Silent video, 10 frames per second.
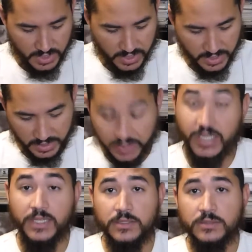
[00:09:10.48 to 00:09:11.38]
And
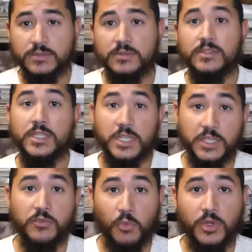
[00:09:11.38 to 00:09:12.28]
again,
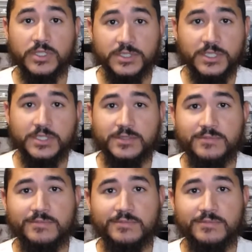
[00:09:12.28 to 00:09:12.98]
if 1 is good,